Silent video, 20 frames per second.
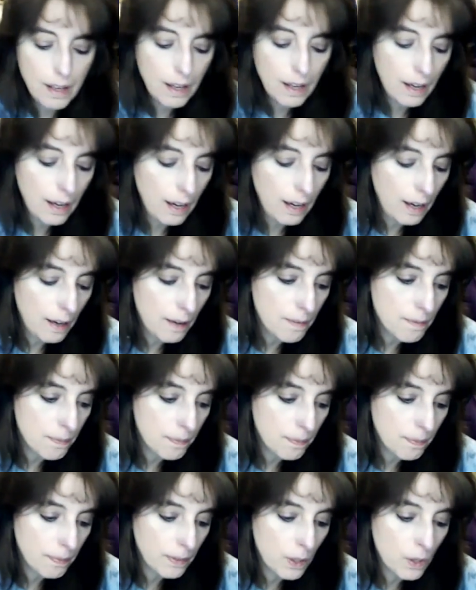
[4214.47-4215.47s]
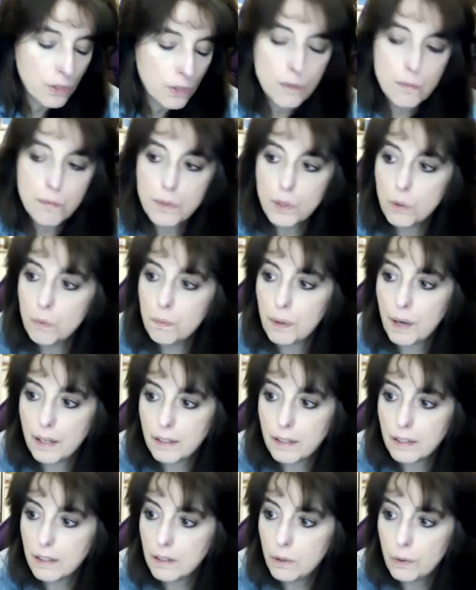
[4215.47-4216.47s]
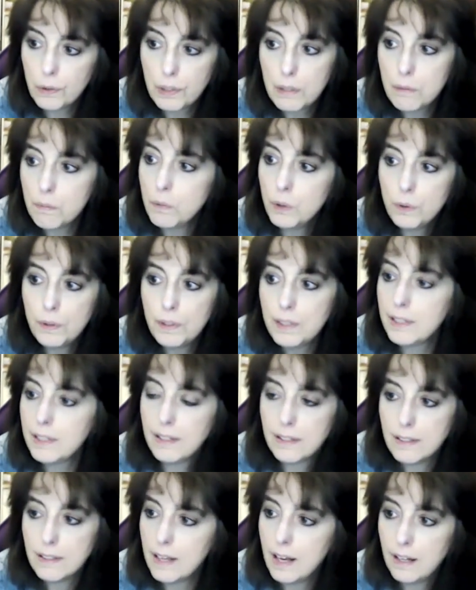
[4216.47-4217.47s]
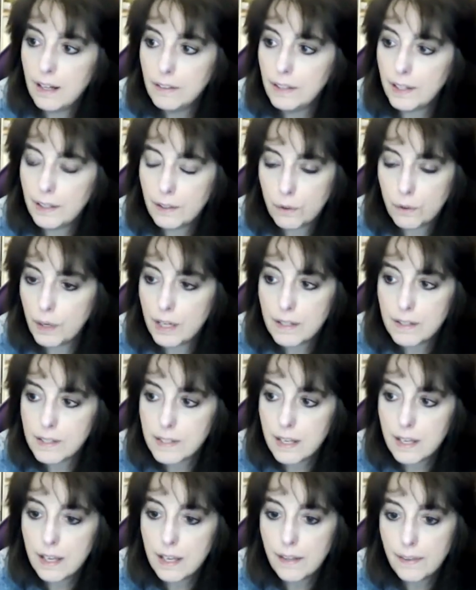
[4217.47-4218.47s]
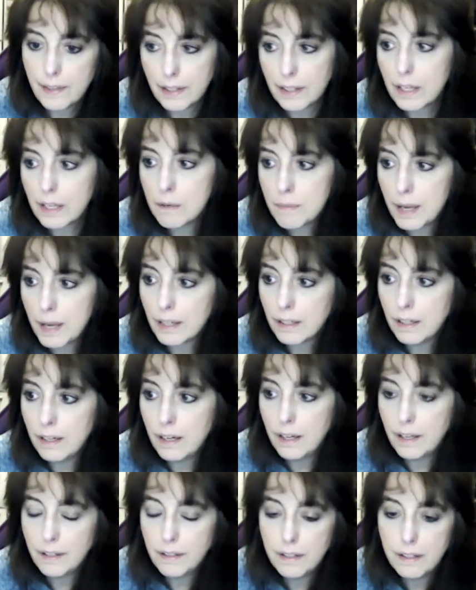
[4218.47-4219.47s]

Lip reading: There's a mute button. You can mute it and yell like crazy and then come back on.